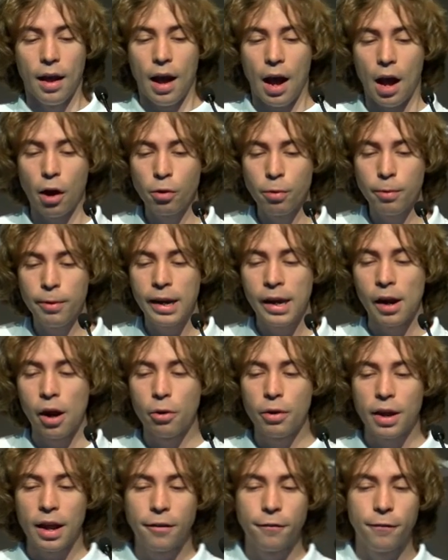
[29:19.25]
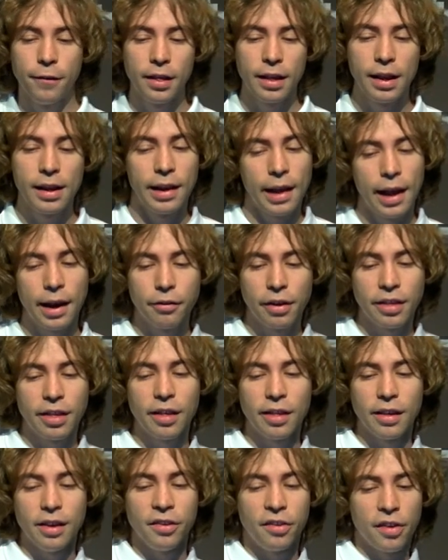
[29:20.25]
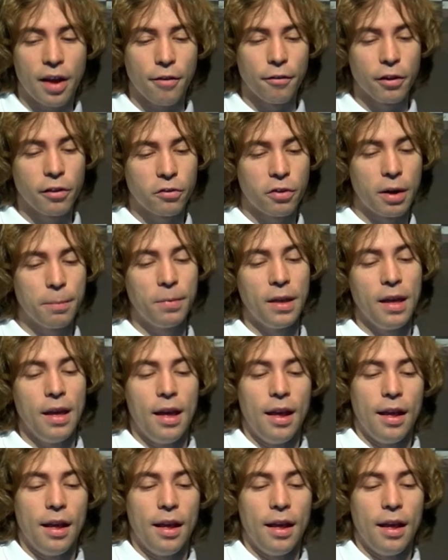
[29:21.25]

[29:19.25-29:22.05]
How do we now get physical addresses in JavaScript?